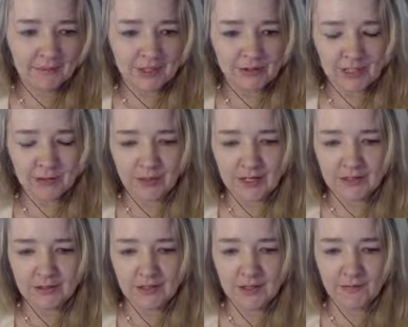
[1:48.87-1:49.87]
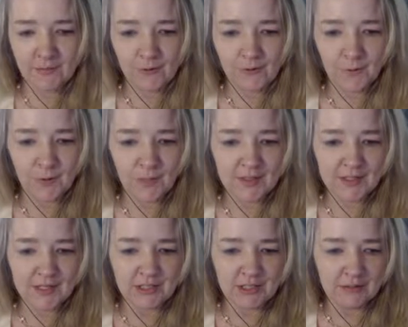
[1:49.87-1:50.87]
we trade 20 tokens for
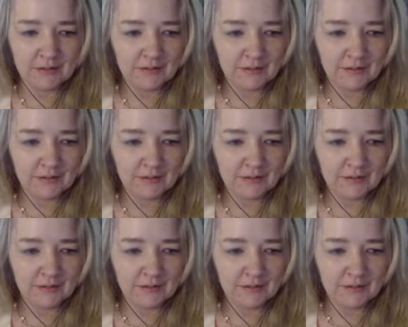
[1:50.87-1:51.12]
experimentation.